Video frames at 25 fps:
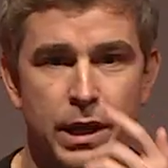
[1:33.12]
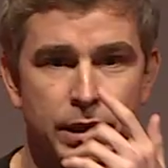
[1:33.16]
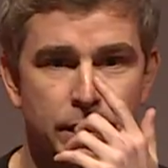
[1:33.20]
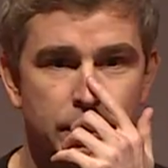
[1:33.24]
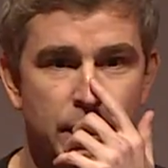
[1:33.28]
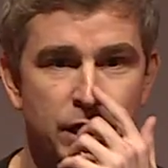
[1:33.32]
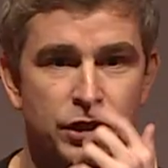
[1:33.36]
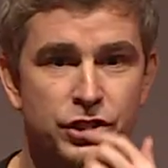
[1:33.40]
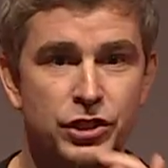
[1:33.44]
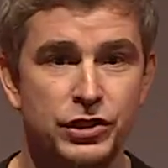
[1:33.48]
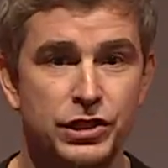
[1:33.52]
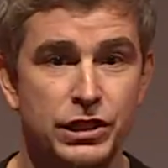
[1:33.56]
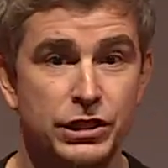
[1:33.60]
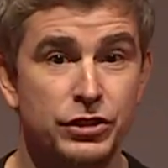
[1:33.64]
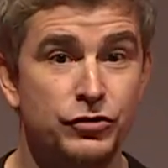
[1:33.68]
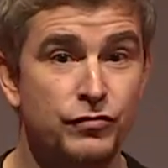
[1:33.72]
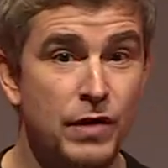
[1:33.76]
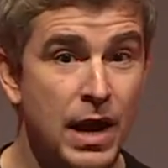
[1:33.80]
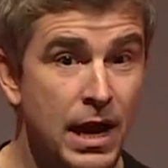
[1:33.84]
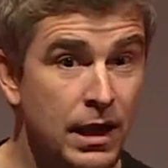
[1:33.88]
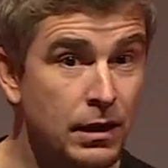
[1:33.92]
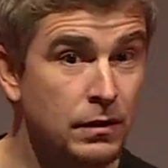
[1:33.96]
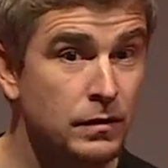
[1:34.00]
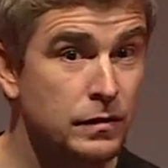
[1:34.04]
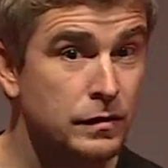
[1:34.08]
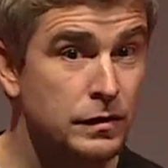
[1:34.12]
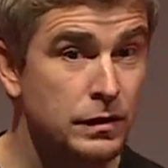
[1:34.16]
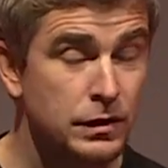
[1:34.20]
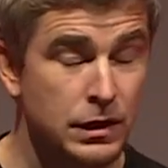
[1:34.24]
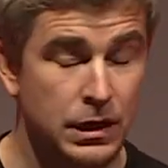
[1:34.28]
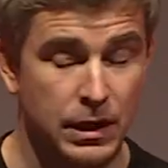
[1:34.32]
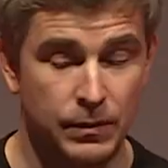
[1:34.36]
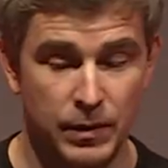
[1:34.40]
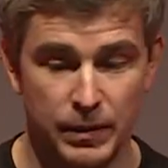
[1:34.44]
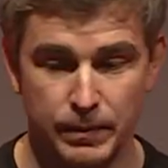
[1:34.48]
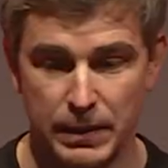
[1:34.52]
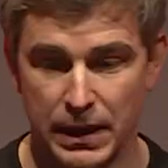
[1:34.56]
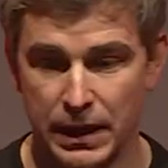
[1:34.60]
when Dungeons and Dragons
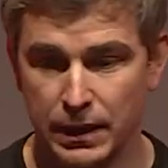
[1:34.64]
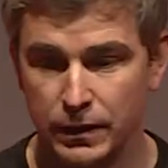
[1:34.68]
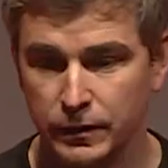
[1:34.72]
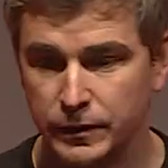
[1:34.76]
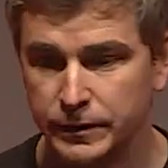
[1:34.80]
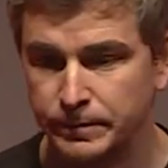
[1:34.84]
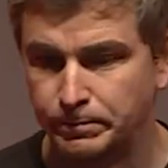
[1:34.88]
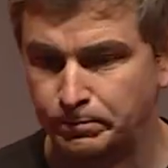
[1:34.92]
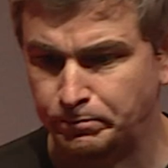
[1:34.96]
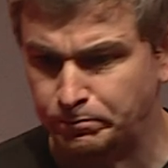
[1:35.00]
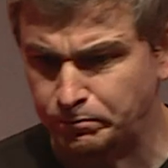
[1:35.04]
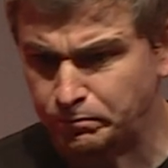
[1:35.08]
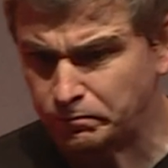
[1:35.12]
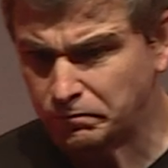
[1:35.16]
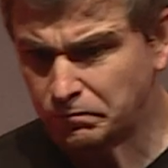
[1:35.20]
came about